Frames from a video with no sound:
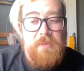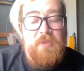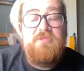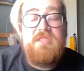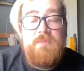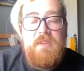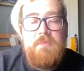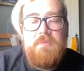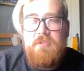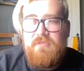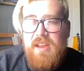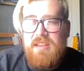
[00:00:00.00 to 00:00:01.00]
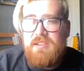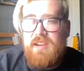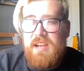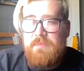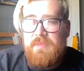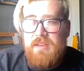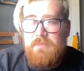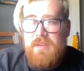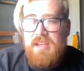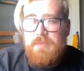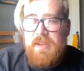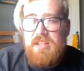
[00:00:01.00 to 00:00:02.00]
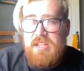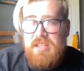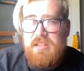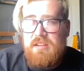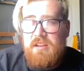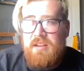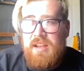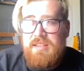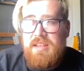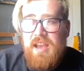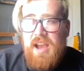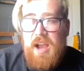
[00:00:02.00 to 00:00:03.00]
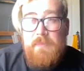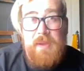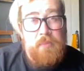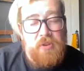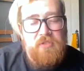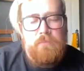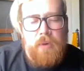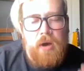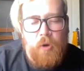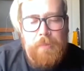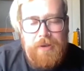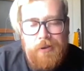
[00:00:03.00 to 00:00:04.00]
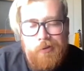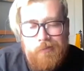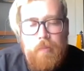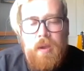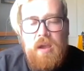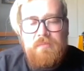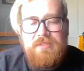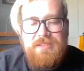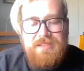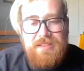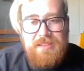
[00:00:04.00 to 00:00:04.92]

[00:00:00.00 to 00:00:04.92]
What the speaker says: Most of the people who rent out Airbnb, especially in the Docklands, are people who bought up a load of apartments.